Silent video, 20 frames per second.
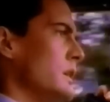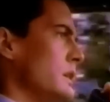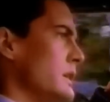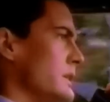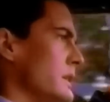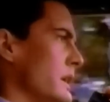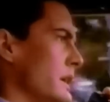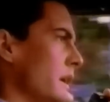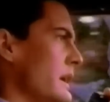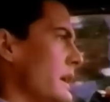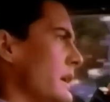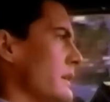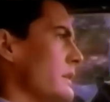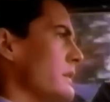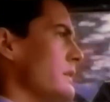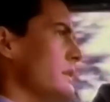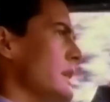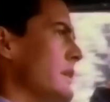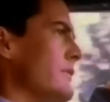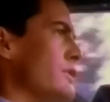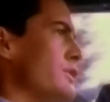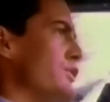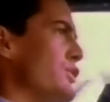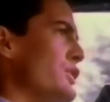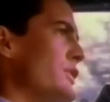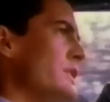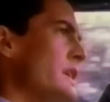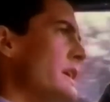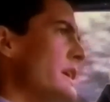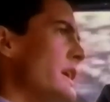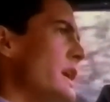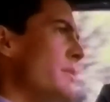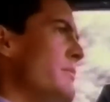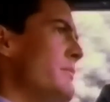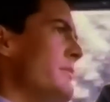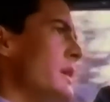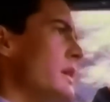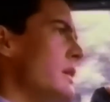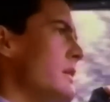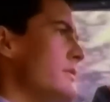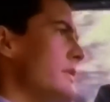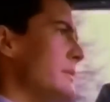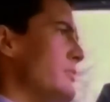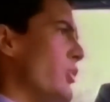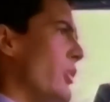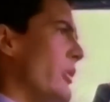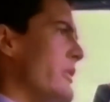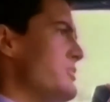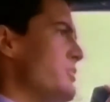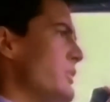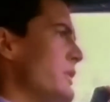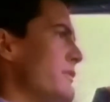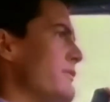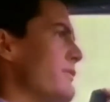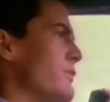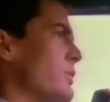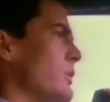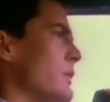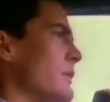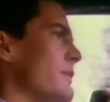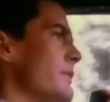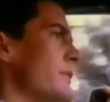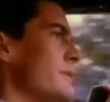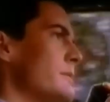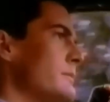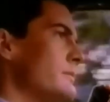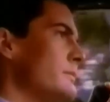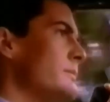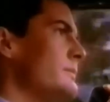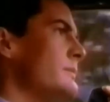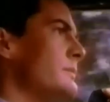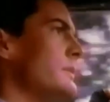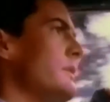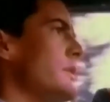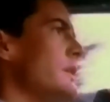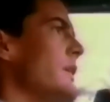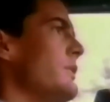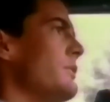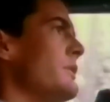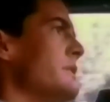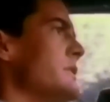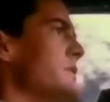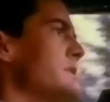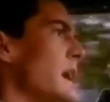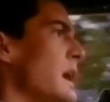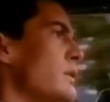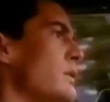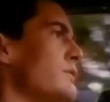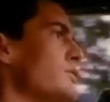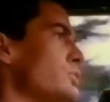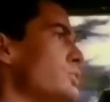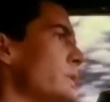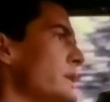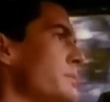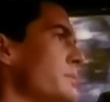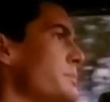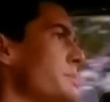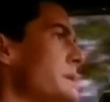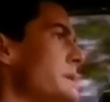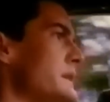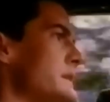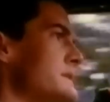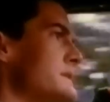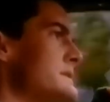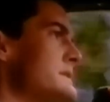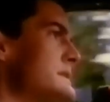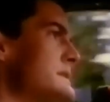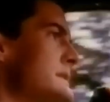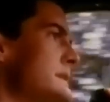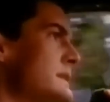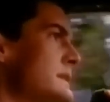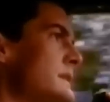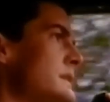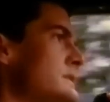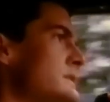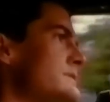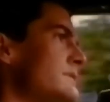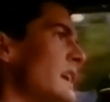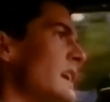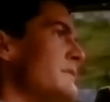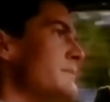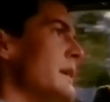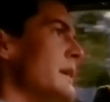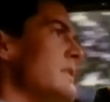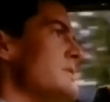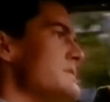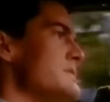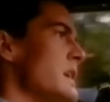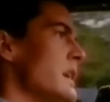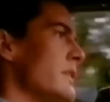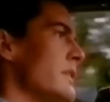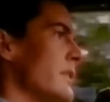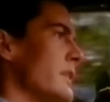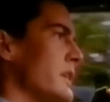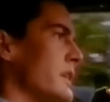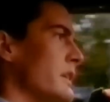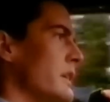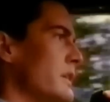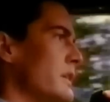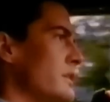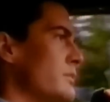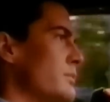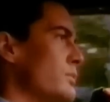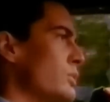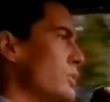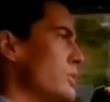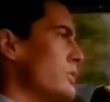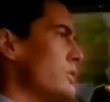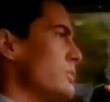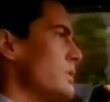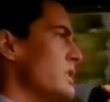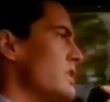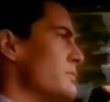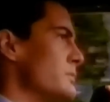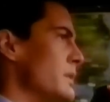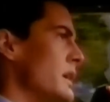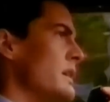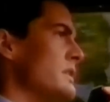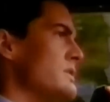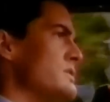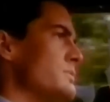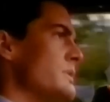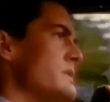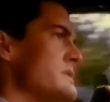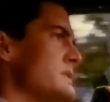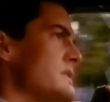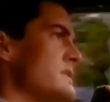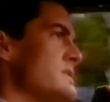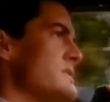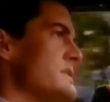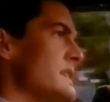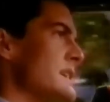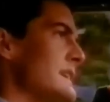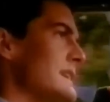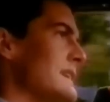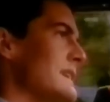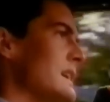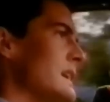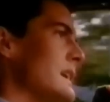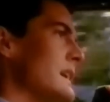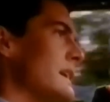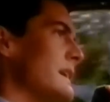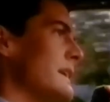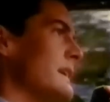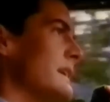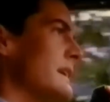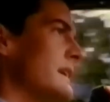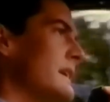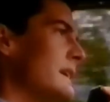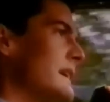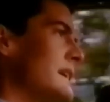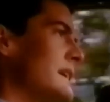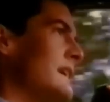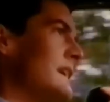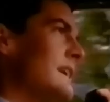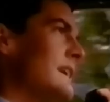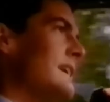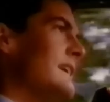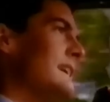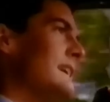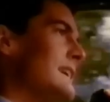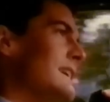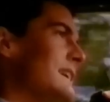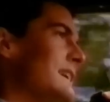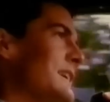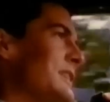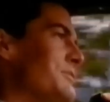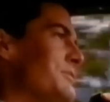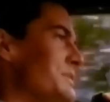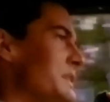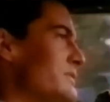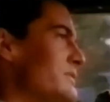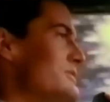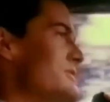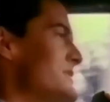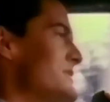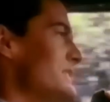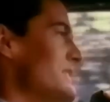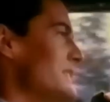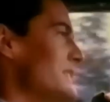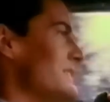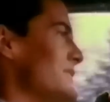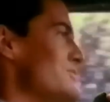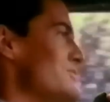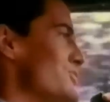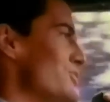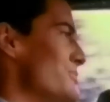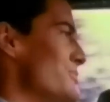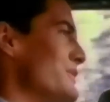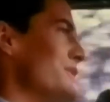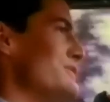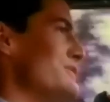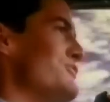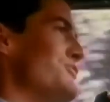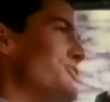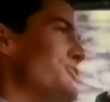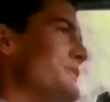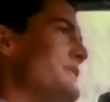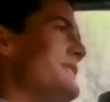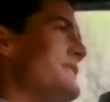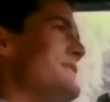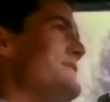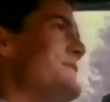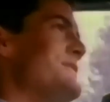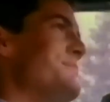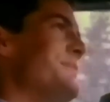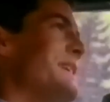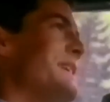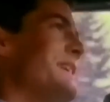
Diane, 11:30 a.m., February 24th. Entering the town of Twin Peaks, 5 miles south of the Canadian border, 12 miles west of the state line. never seen so many trees in my